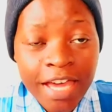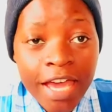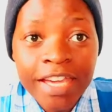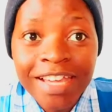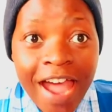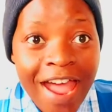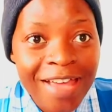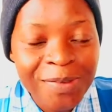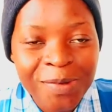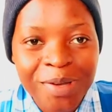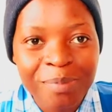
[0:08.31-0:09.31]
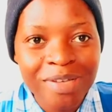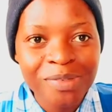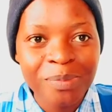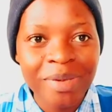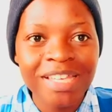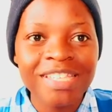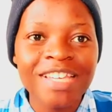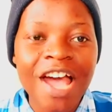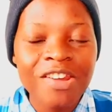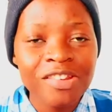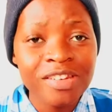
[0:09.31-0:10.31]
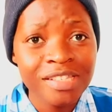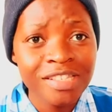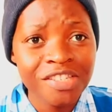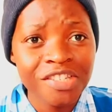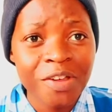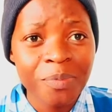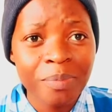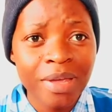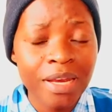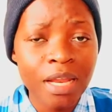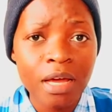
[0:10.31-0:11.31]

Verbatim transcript: hey guys welcome back to my channel this is Shakie my